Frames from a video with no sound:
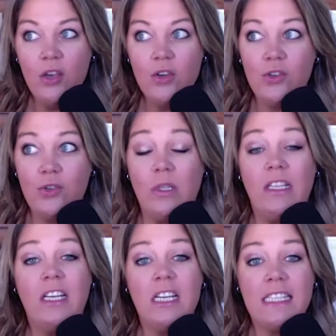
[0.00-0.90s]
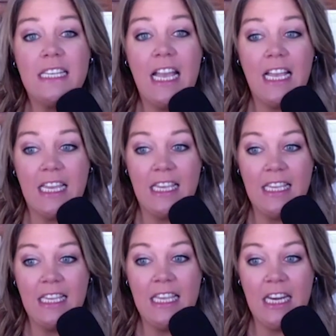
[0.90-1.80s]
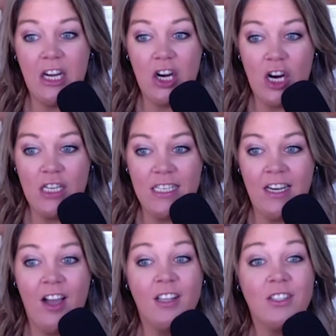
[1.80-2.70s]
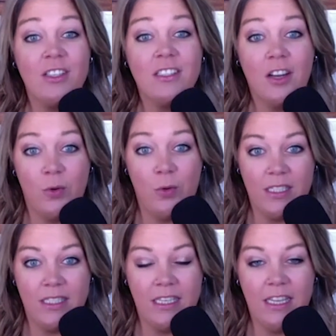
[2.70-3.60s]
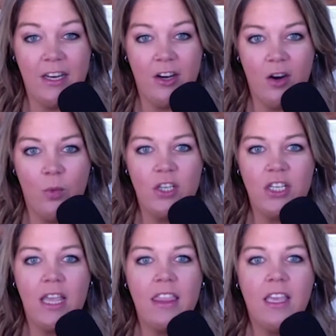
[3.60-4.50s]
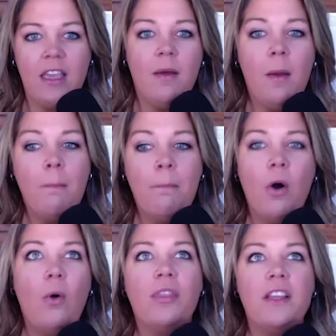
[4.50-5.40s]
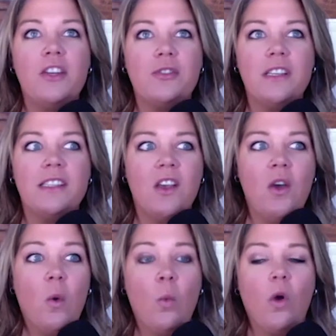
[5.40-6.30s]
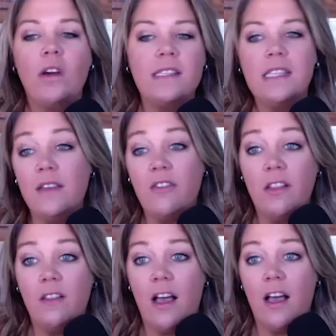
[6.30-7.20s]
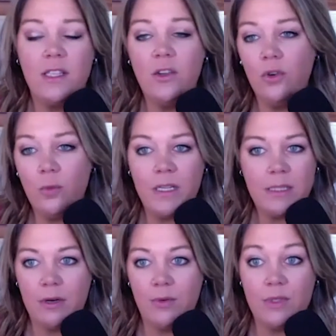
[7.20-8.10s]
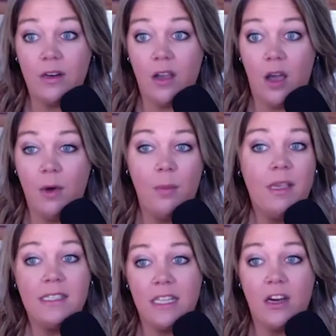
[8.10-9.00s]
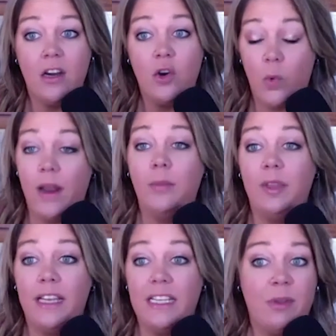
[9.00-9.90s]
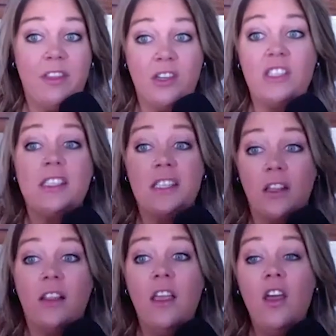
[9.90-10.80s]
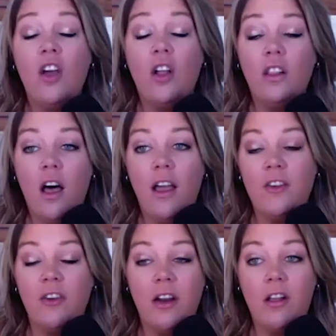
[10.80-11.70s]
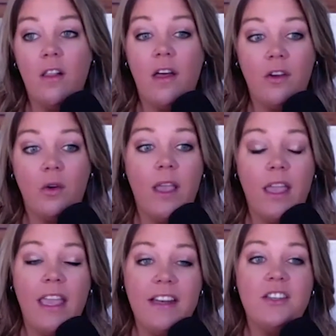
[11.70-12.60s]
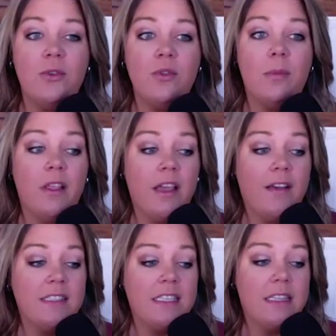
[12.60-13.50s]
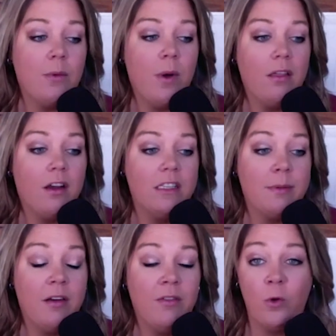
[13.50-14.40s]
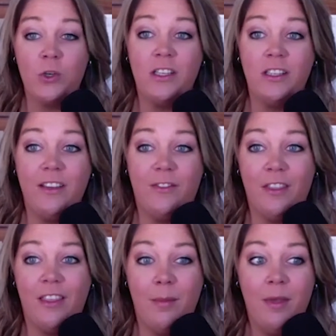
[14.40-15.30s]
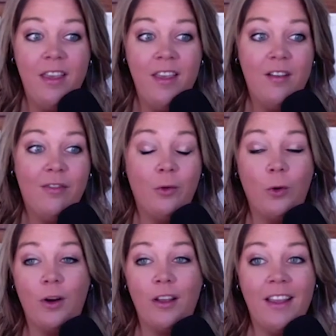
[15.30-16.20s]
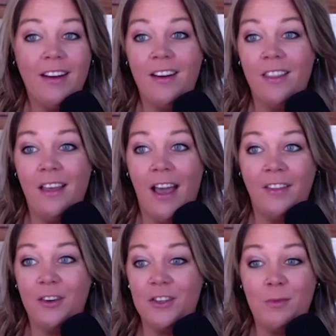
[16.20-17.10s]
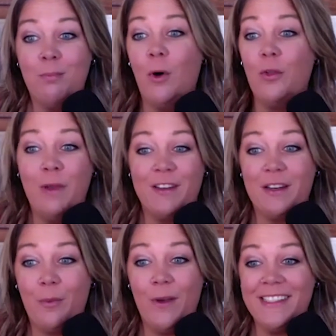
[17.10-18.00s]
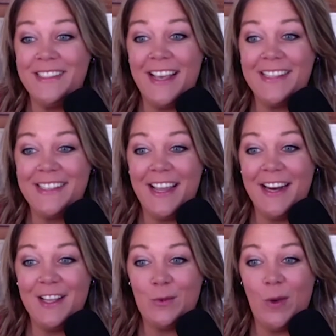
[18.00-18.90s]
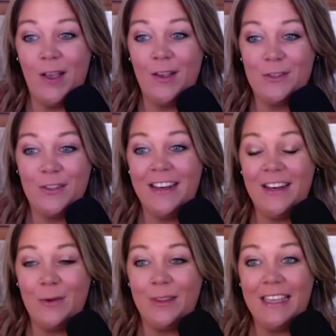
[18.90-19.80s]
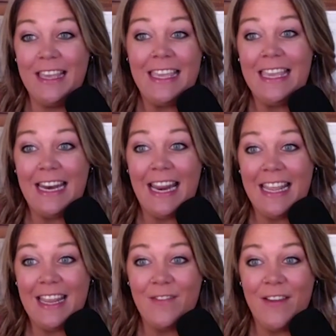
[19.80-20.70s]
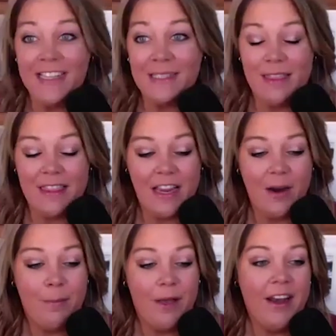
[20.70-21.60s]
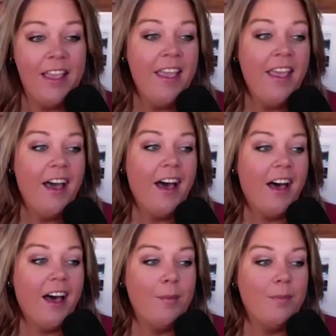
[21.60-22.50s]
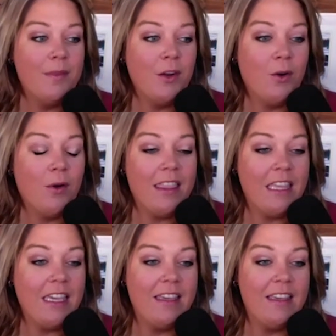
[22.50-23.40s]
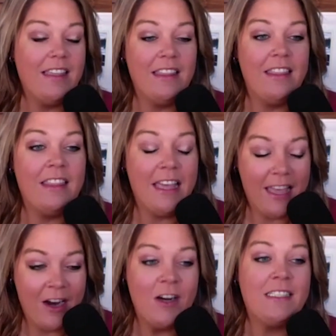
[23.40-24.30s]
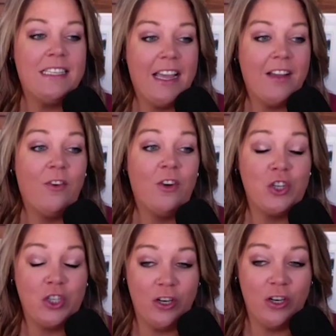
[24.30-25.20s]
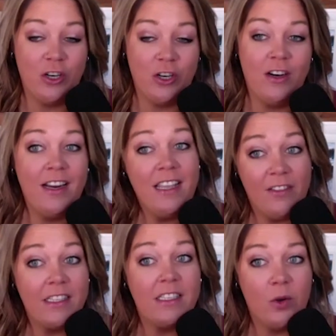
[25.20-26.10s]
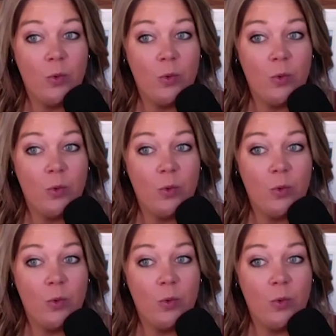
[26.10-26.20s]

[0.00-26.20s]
Joel Eriksson Ek getting hurt and Oskar Sundqvist getting hurt, which I think yeah. both injuries worse than even the loss. You knew Pittsburgh was going to come out because they are incredibly desperate. They're still clawing, trying to claw their way into the playoffs, into that wild card spot. Unfortunately for them, Florida and the Islanders both picked up wins last night as well, so they didn't really get any advancement there. But, um, you know, I think the Eriksson for sure, and even the Sundqvist